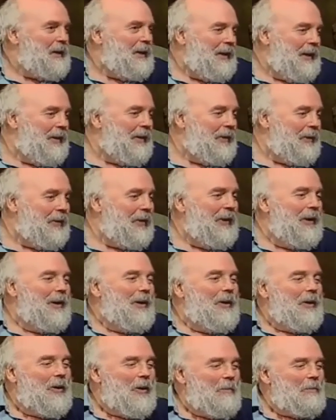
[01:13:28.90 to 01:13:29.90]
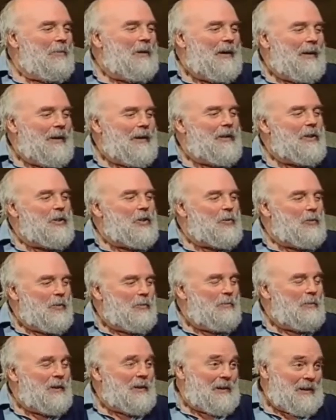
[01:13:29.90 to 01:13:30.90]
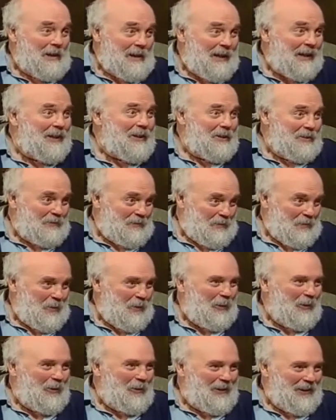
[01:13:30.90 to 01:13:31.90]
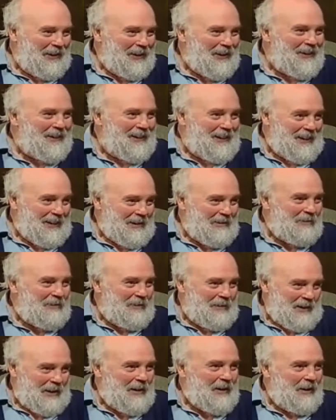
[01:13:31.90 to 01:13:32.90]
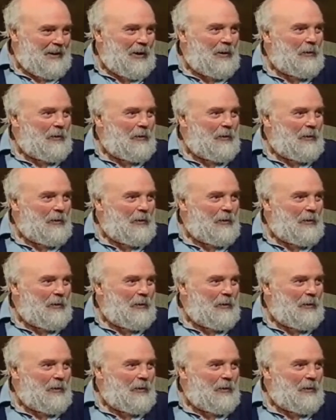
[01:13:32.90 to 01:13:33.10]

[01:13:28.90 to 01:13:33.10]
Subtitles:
here, compliance would be a negative word in here